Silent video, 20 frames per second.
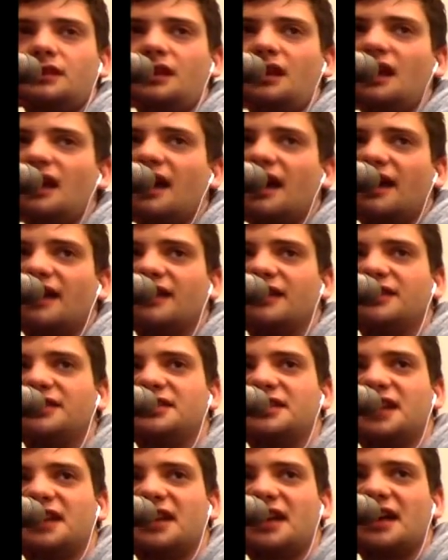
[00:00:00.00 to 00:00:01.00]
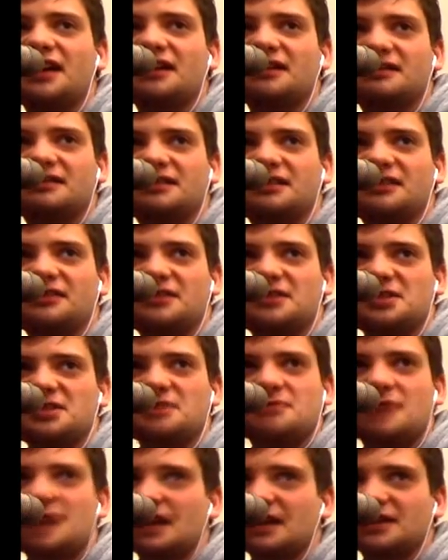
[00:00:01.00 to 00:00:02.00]
Hey, at least now that
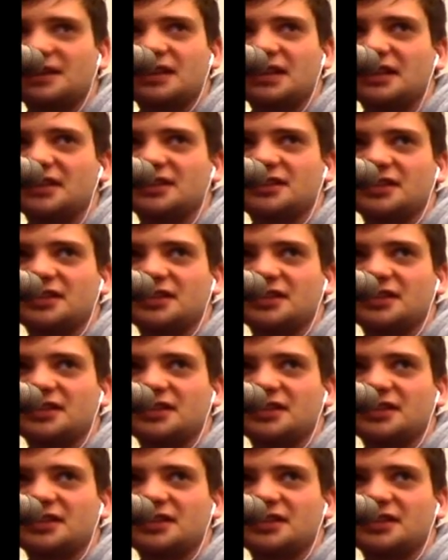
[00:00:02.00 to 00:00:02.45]
division makes sense,